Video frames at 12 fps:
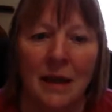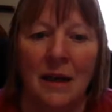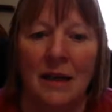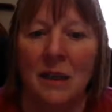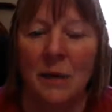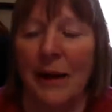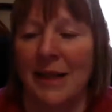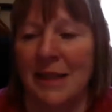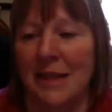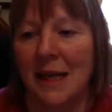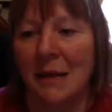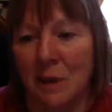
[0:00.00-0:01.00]
to
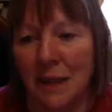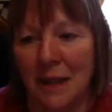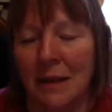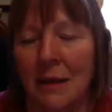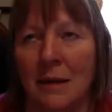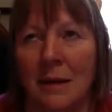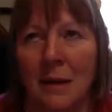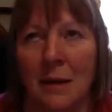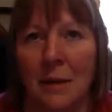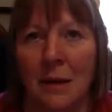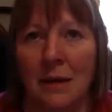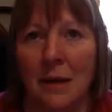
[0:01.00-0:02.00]
accept it and know
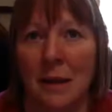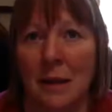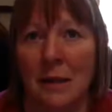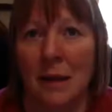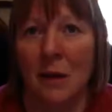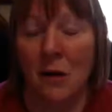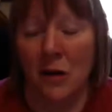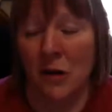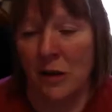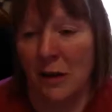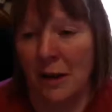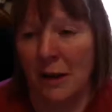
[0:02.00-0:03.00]
that things are
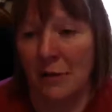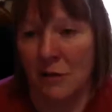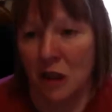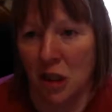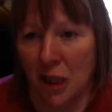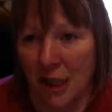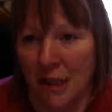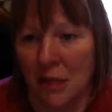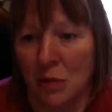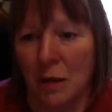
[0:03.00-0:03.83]
going to have to change,